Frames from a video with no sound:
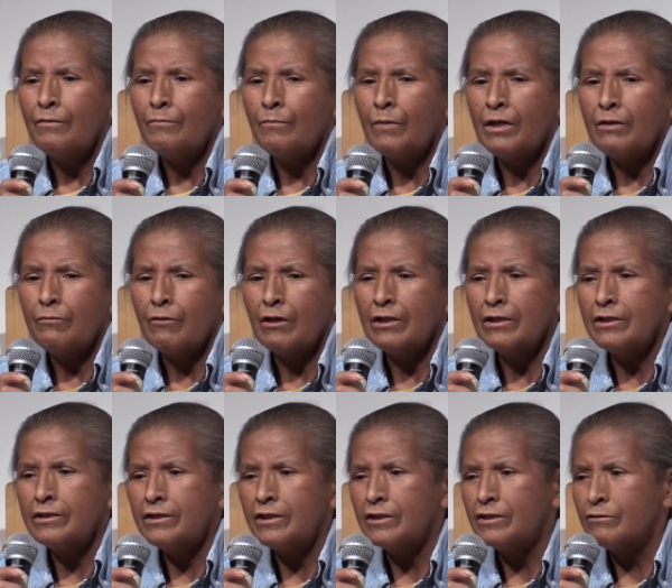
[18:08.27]
my
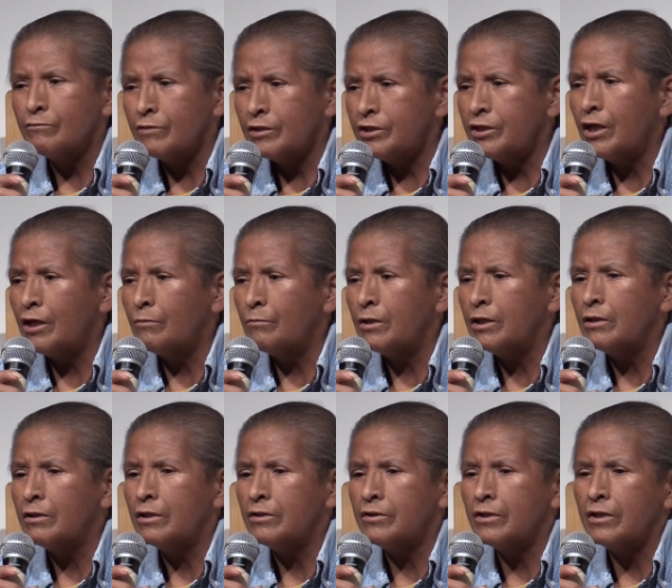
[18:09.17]
relatives would tell
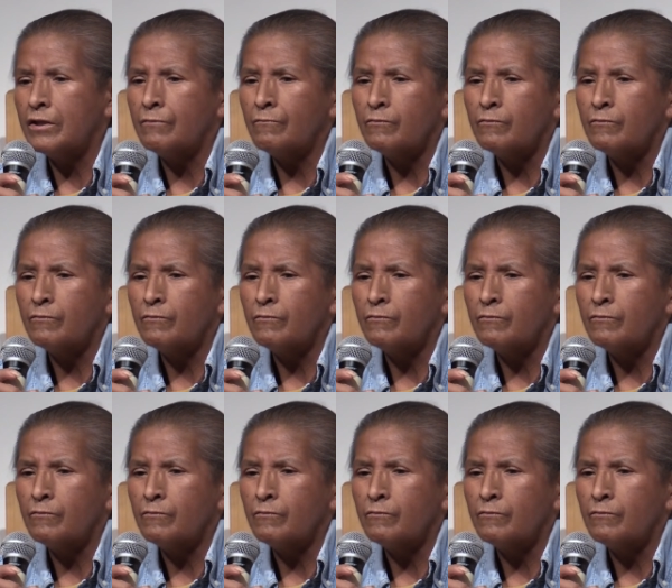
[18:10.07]
me of the